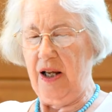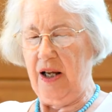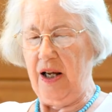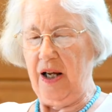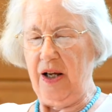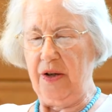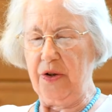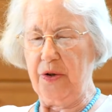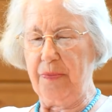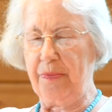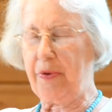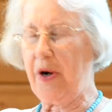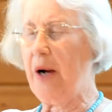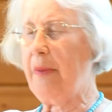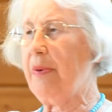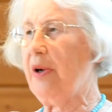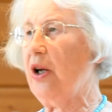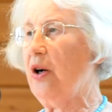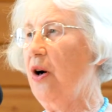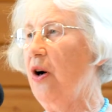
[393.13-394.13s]
You
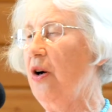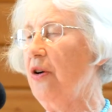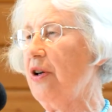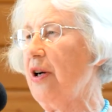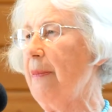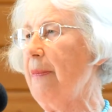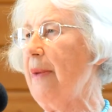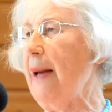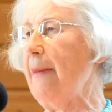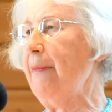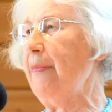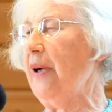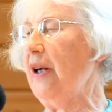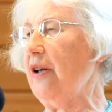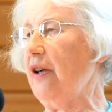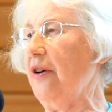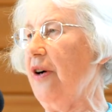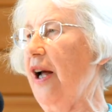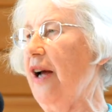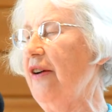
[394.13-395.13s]
probably all remember
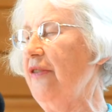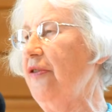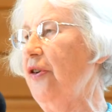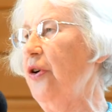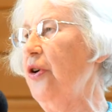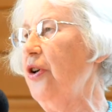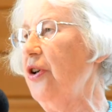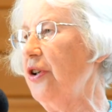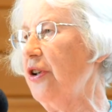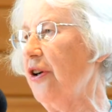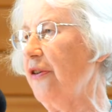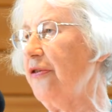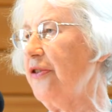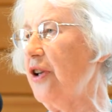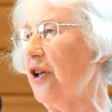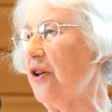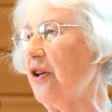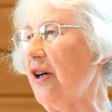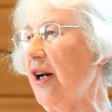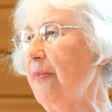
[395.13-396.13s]
or have heard of
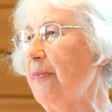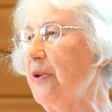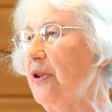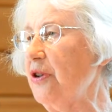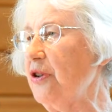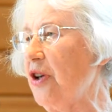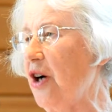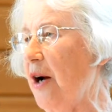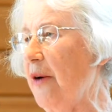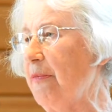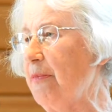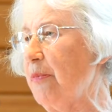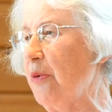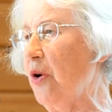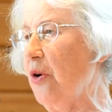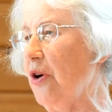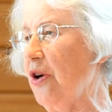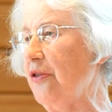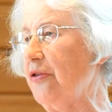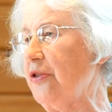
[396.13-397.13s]
the
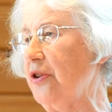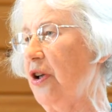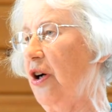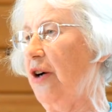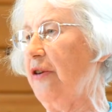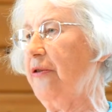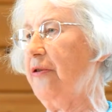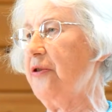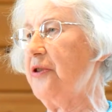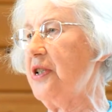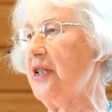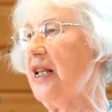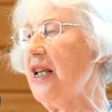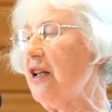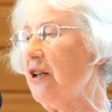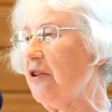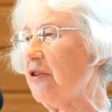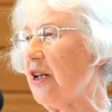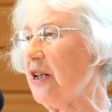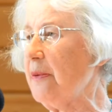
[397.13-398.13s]
Ribbentrop-Molotov
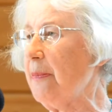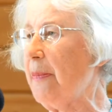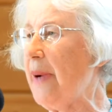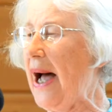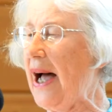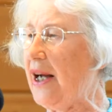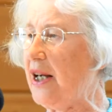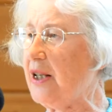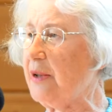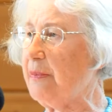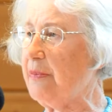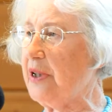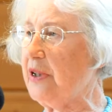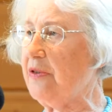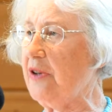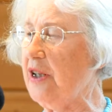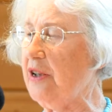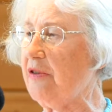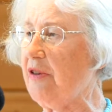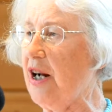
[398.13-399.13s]
secret pact
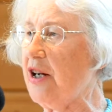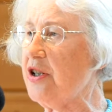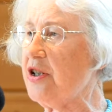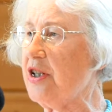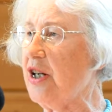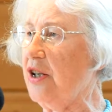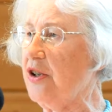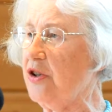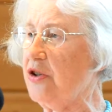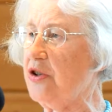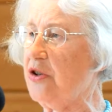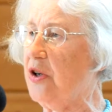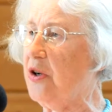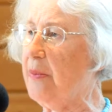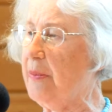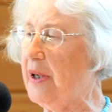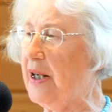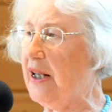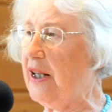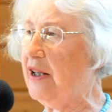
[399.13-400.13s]
between Russia and
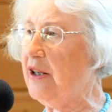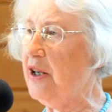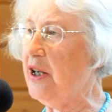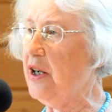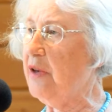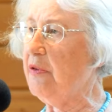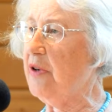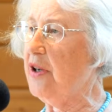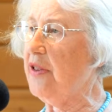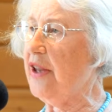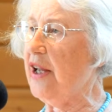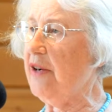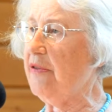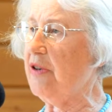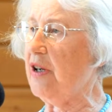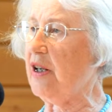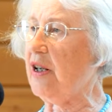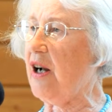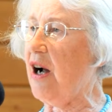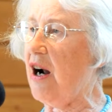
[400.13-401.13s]
Germany, where they
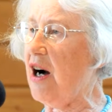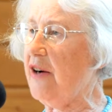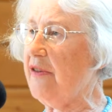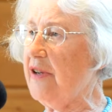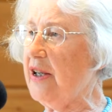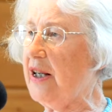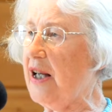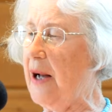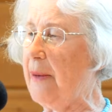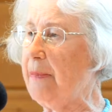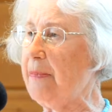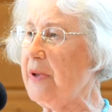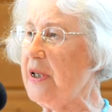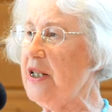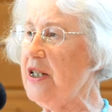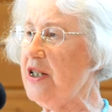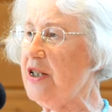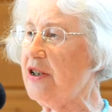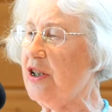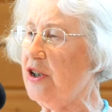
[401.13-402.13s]
were carving up
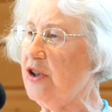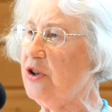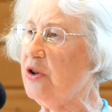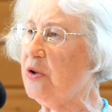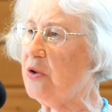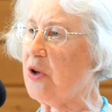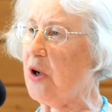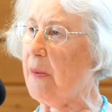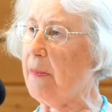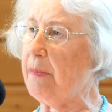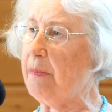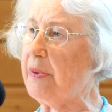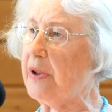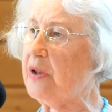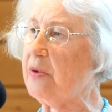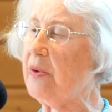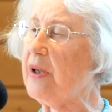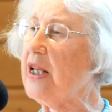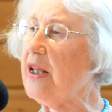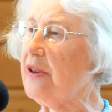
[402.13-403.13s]
Eastern Europe
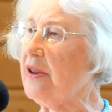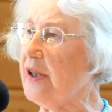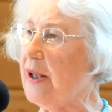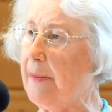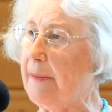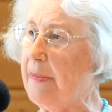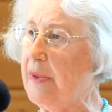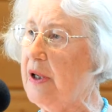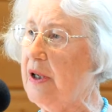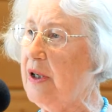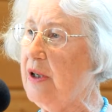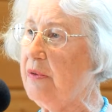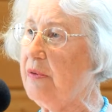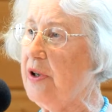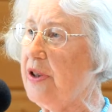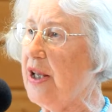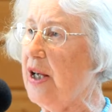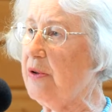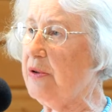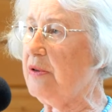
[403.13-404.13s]
between them
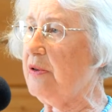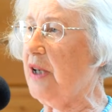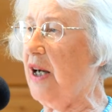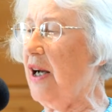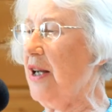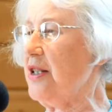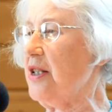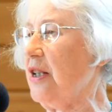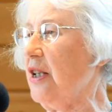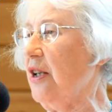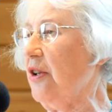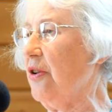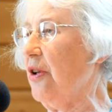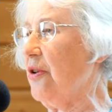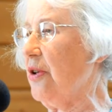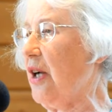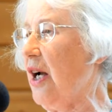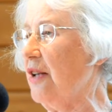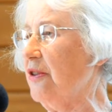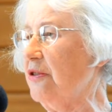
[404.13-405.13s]
without asking
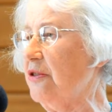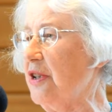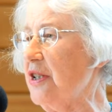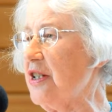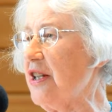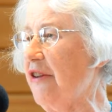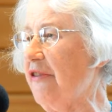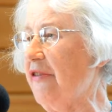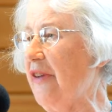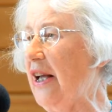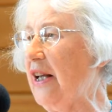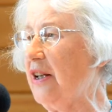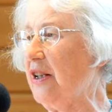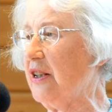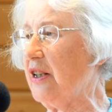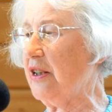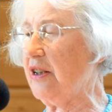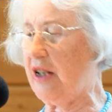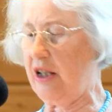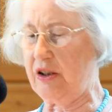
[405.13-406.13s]
the countries
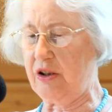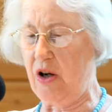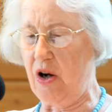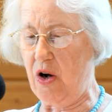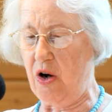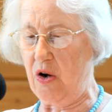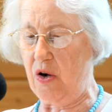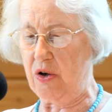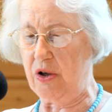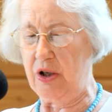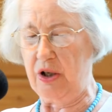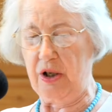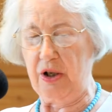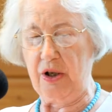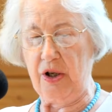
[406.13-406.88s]
affected at all.